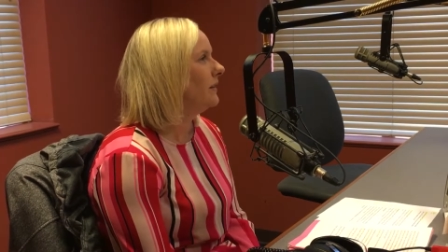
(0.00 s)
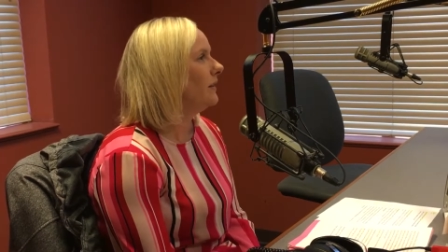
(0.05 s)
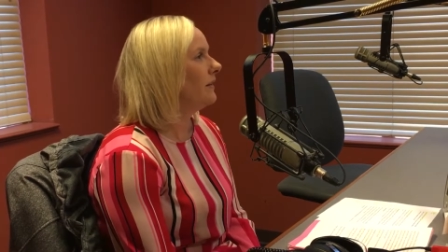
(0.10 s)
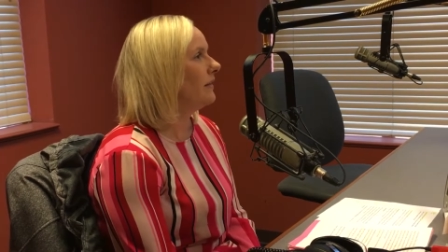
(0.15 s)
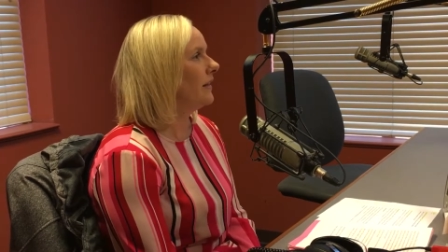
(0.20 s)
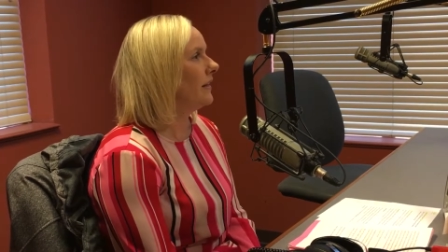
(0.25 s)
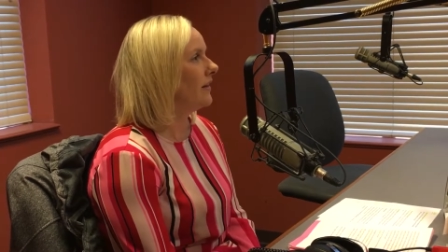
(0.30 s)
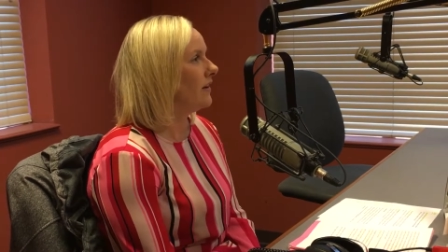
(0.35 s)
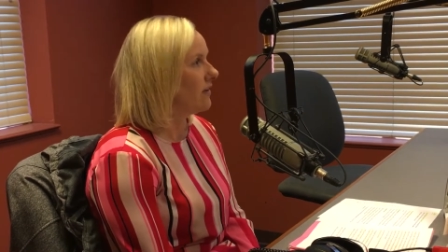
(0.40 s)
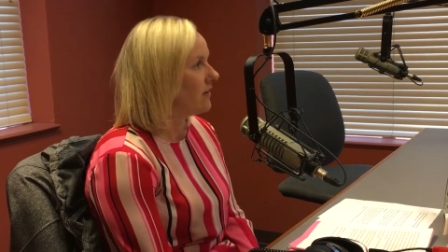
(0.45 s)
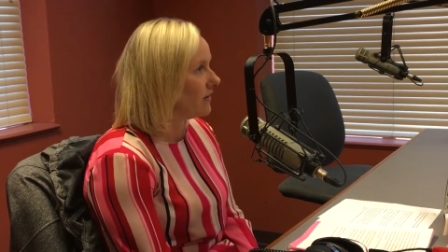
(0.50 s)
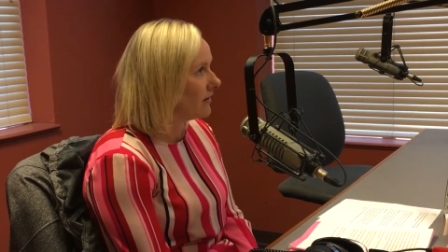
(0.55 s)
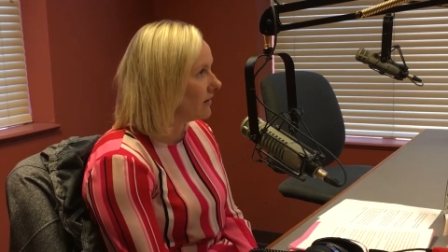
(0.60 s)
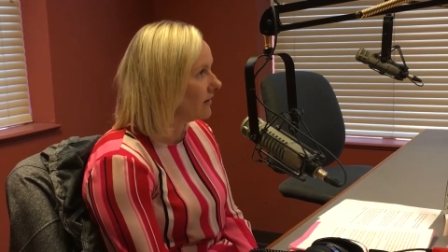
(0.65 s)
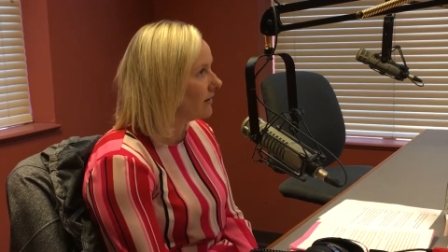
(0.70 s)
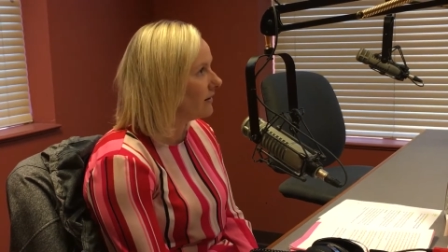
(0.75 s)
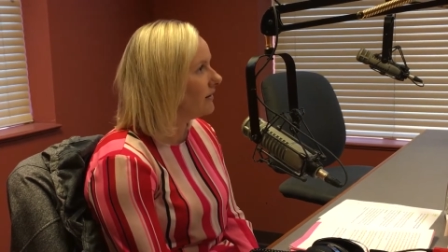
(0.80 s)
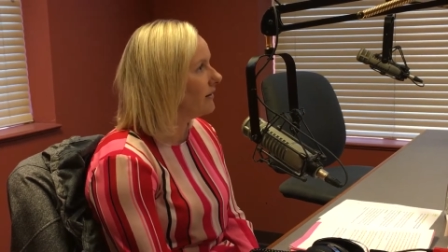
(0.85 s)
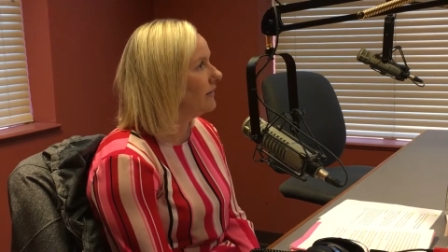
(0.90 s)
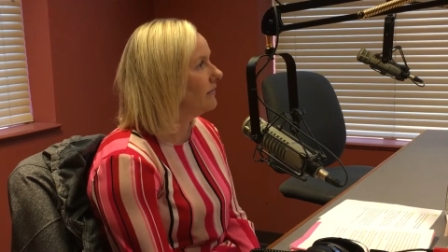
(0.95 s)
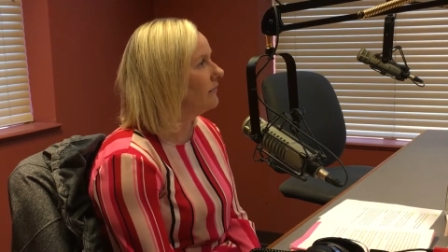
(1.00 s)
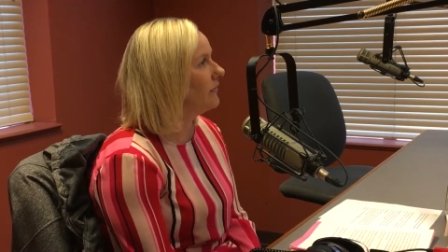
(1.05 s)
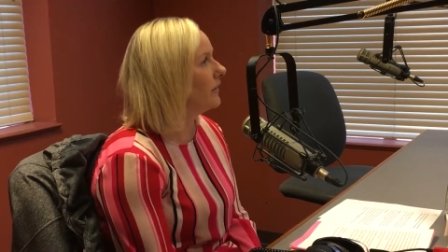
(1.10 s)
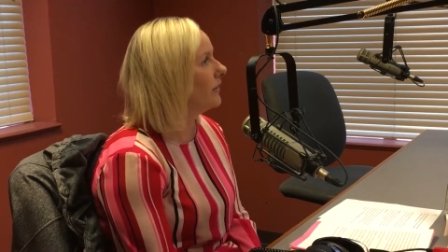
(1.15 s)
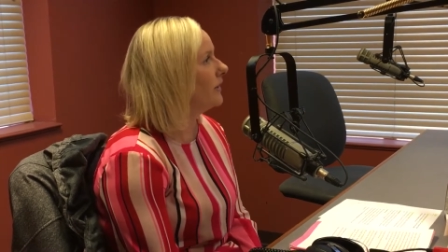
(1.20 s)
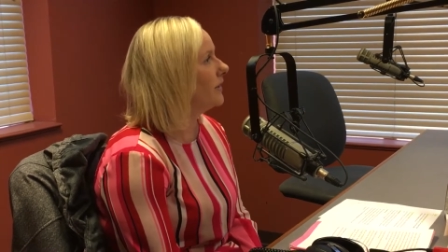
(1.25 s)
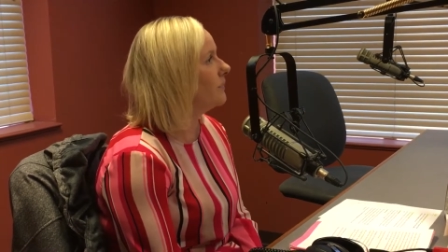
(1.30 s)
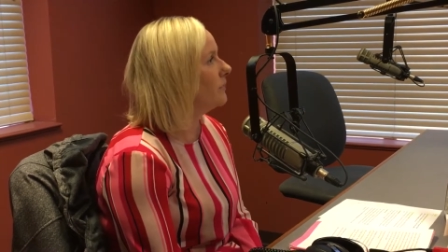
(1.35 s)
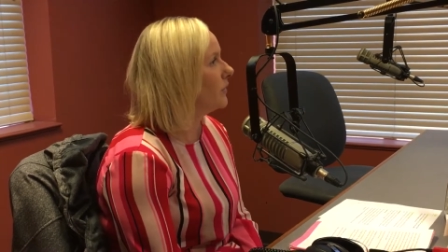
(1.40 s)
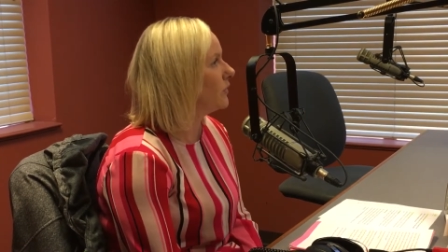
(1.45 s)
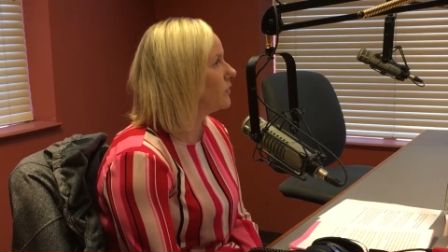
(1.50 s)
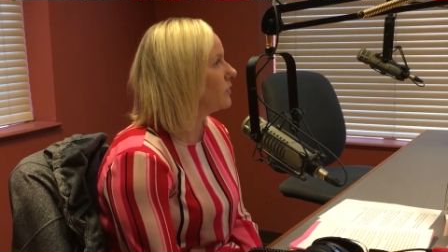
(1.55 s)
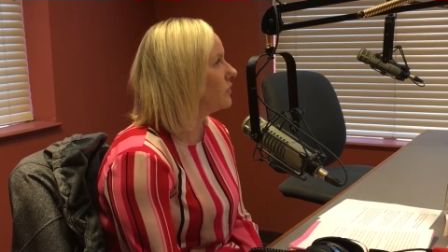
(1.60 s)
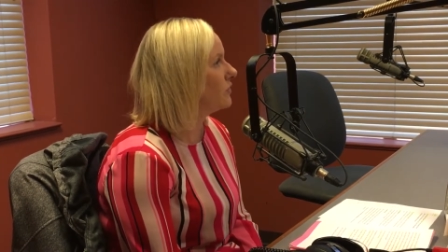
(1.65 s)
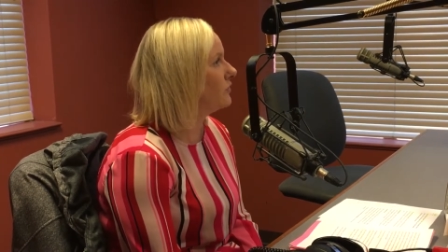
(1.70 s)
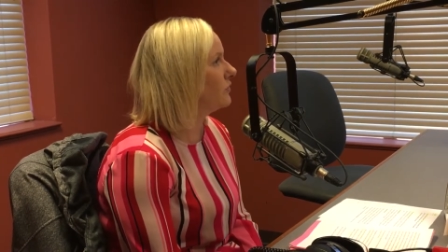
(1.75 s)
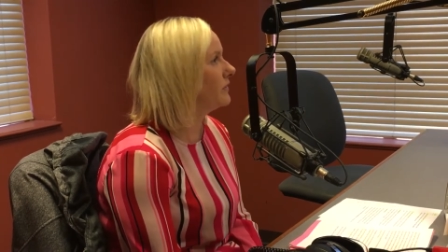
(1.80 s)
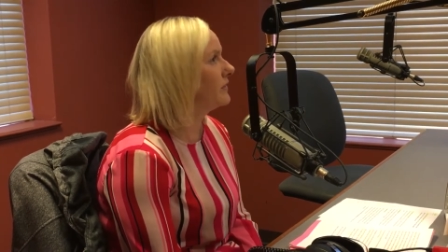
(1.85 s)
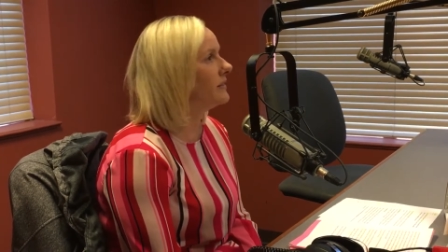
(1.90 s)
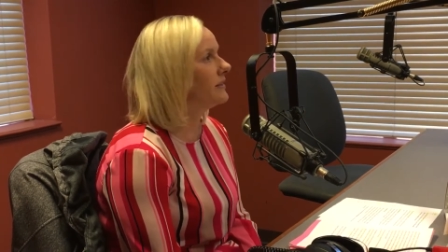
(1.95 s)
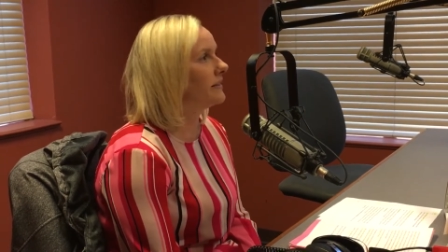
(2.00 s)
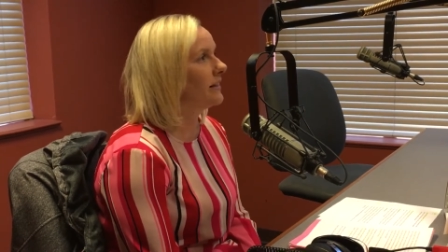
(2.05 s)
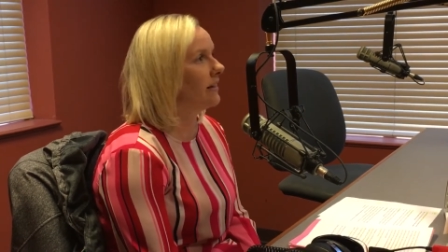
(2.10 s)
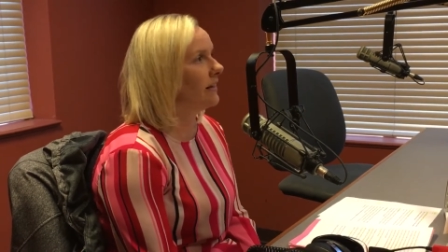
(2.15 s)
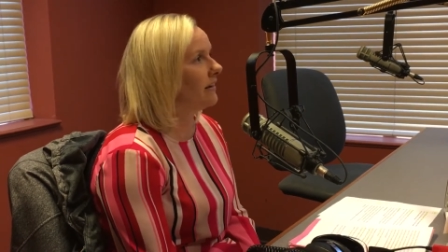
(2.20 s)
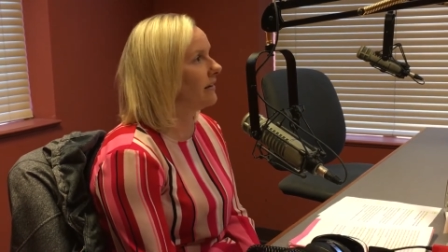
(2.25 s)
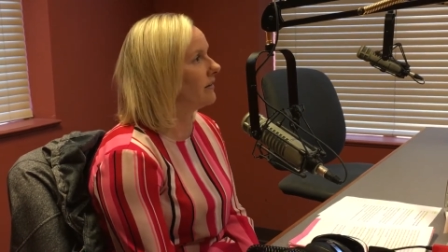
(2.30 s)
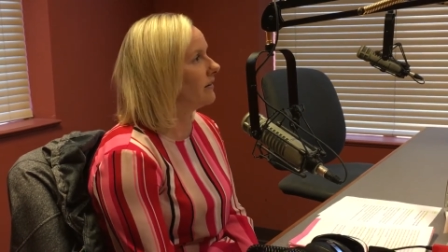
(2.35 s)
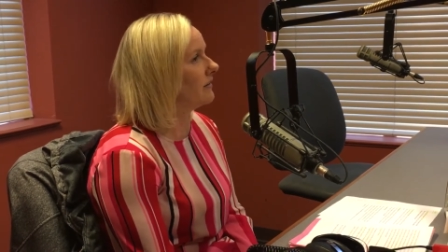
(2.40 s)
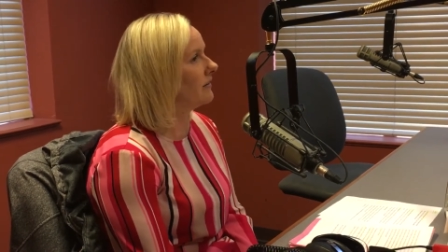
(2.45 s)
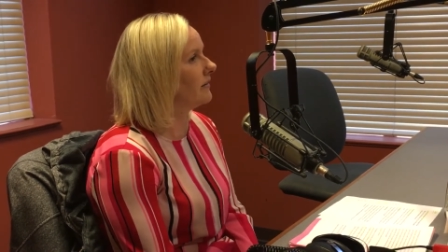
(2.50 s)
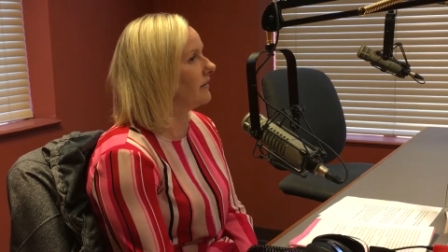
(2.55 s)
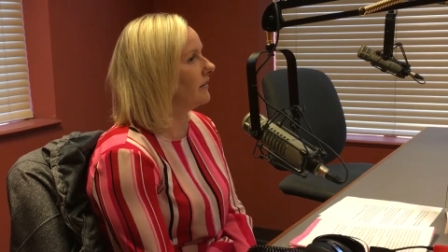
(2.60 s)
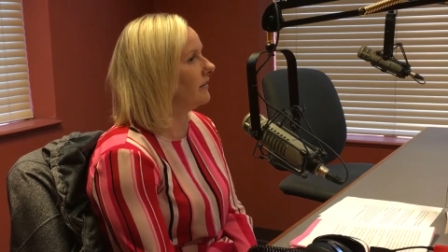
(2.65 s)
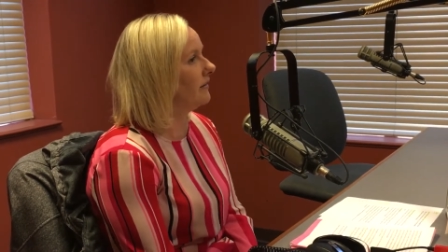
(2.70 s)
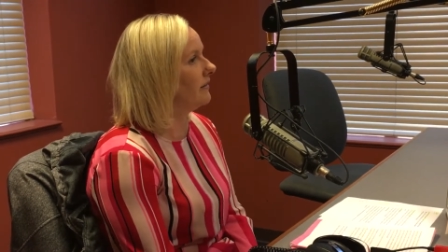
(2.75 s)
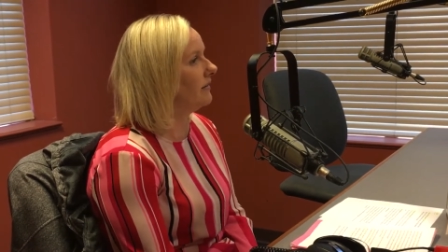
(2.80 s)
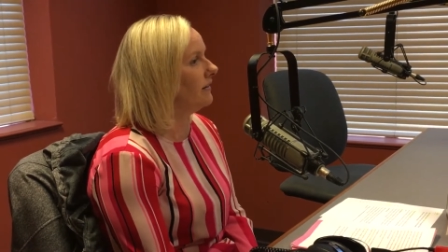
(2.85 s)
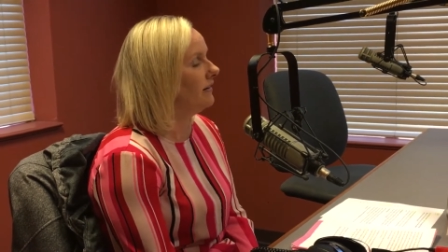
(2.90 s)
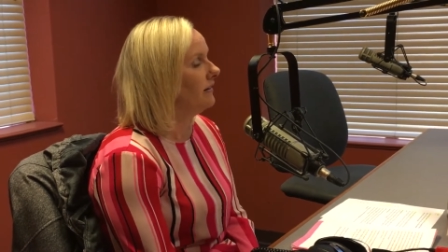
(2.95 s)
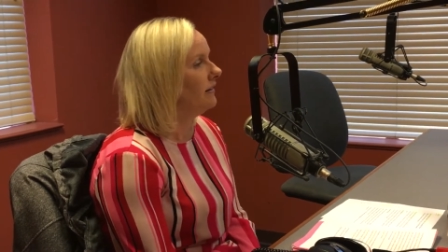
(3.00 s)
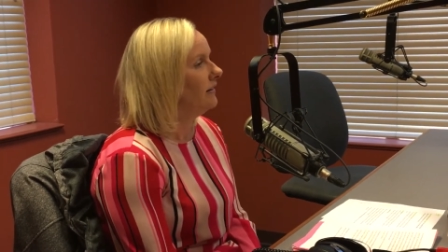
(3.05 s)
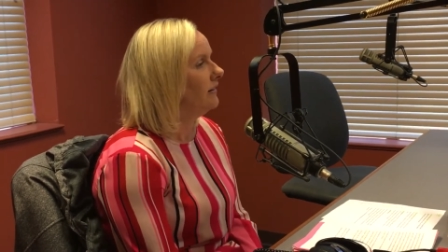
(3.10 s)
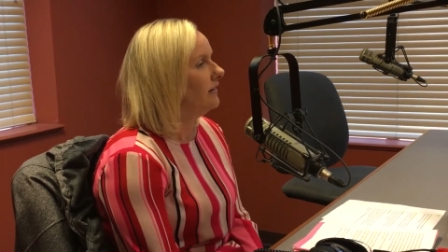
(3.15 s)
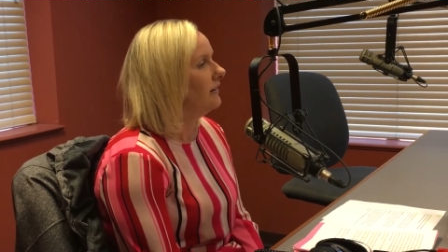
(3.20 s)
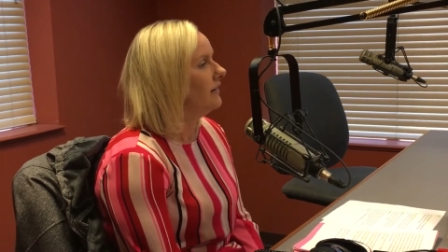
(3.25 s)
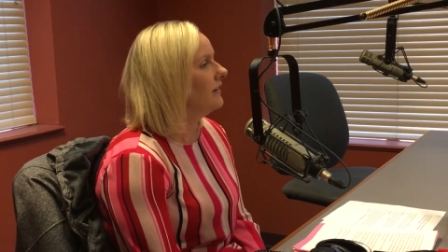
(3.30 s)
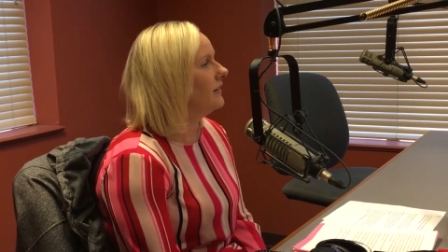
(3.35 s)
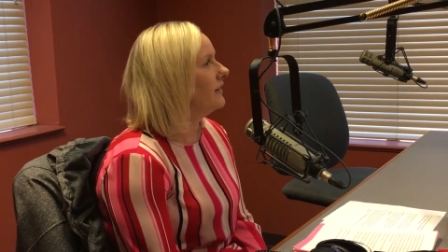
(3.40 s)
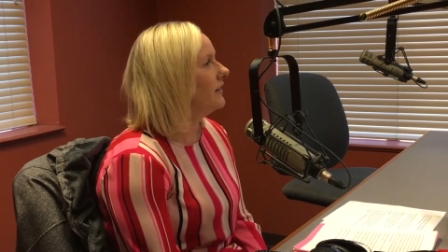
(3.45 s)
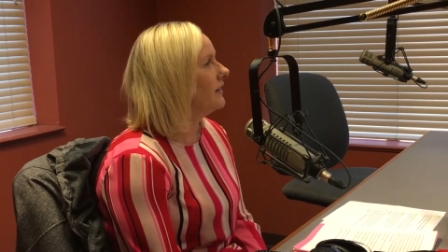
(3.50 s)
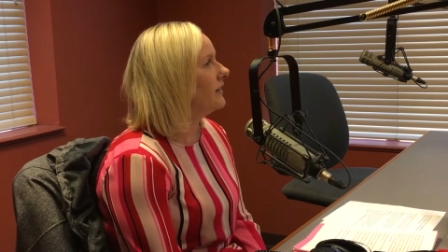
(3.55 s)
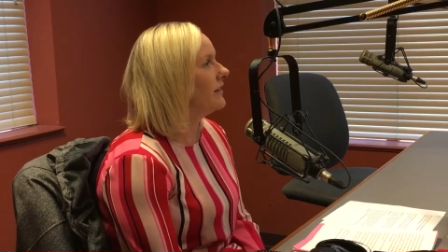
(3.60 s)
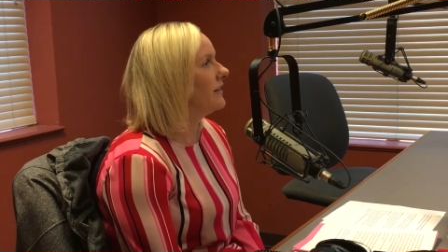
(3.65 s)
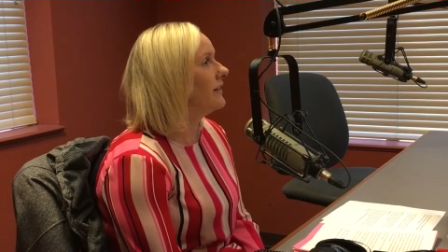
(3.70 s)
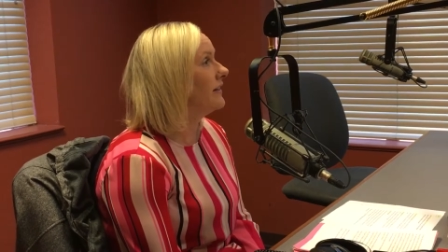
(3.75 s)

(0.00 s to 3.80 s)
They are, and very emotional and scared, and you know,